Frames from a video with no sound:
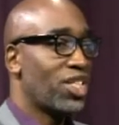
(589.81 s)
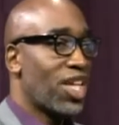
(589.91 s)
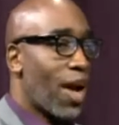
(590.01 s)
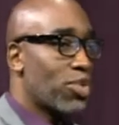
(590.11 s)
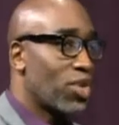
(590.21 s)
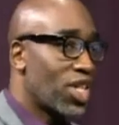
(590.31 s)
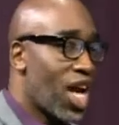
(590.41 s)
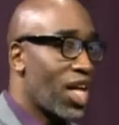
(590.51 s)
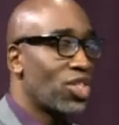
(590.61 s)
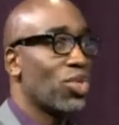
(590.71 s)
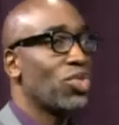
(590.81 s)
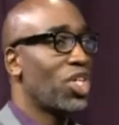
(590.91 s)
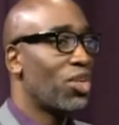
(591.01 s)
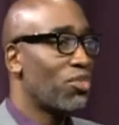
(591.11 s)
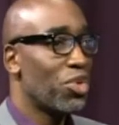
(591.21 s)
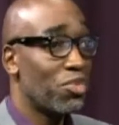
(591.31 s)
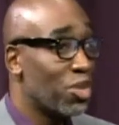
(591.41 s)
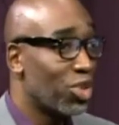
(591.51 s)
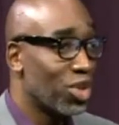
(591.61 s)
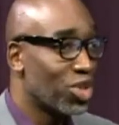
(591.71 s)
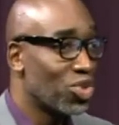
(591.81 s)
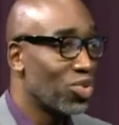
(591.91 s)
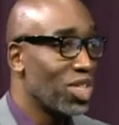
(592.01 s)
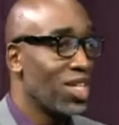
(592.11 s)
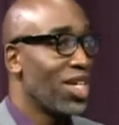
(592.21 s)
capturing concerts, interviewing people on the street.